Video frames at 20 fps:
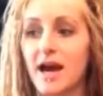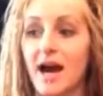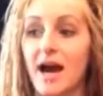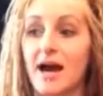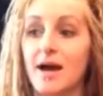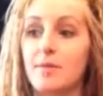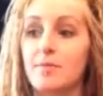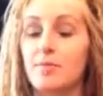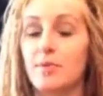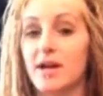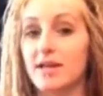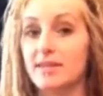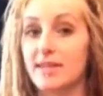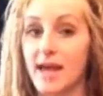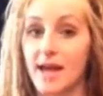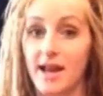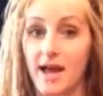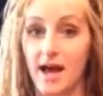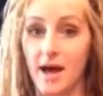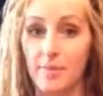I break
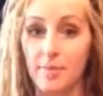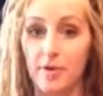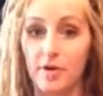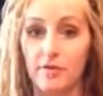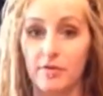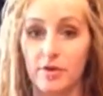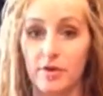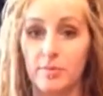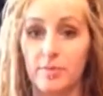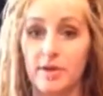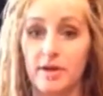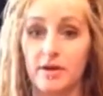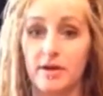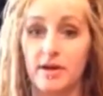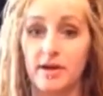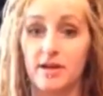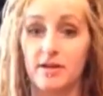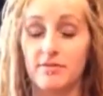that up over a period